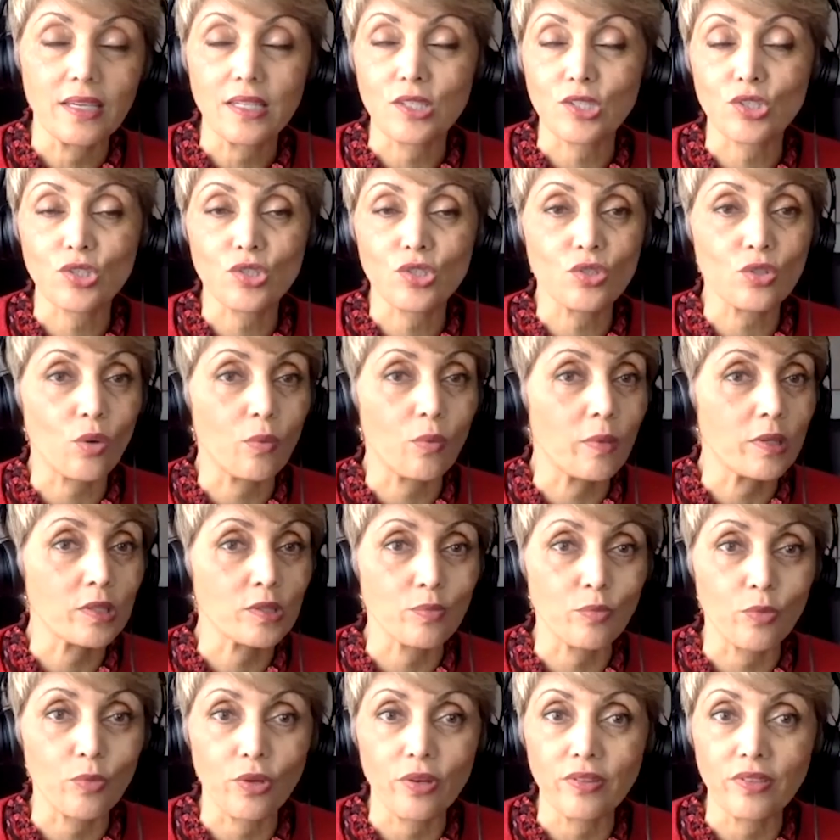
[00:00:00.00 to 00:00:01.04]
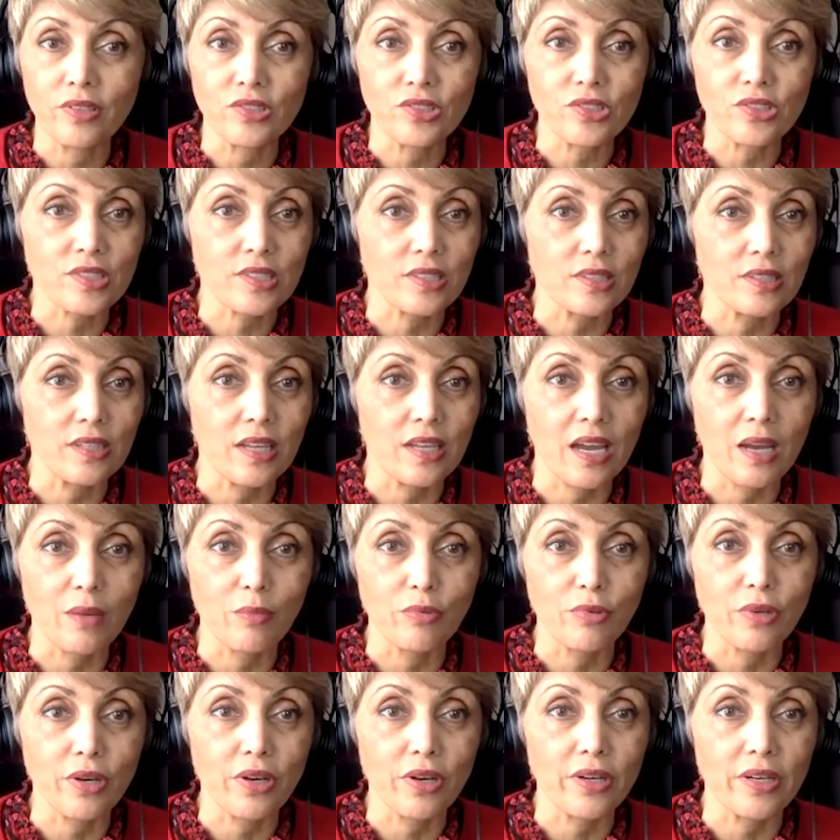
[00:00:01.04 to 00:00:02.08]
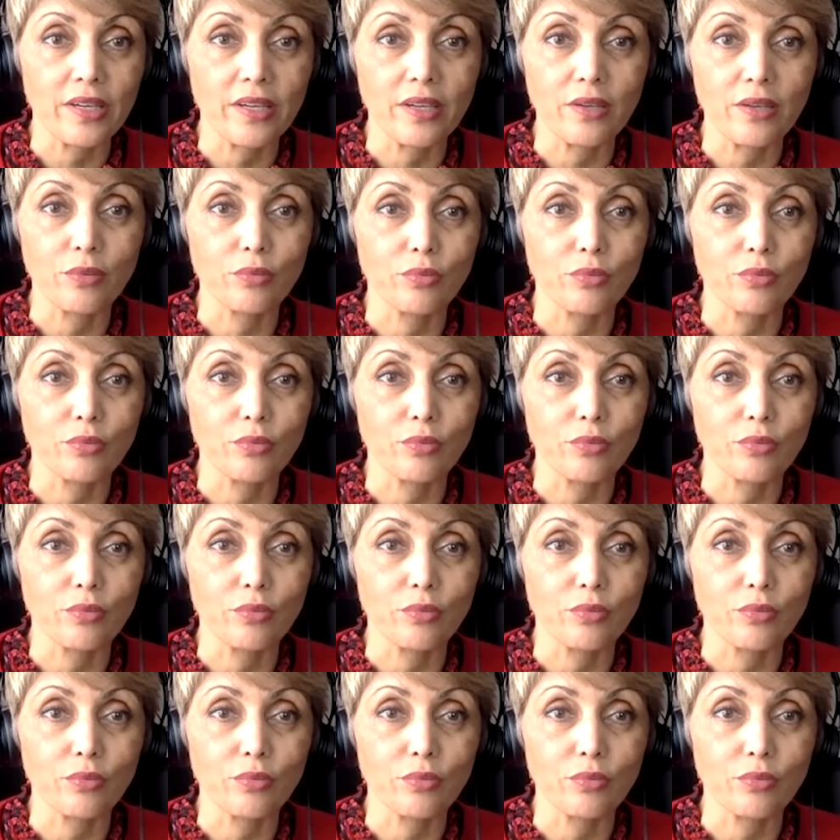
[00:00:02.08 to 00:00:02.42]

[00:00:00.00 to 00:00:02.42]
It's so much more than just a library.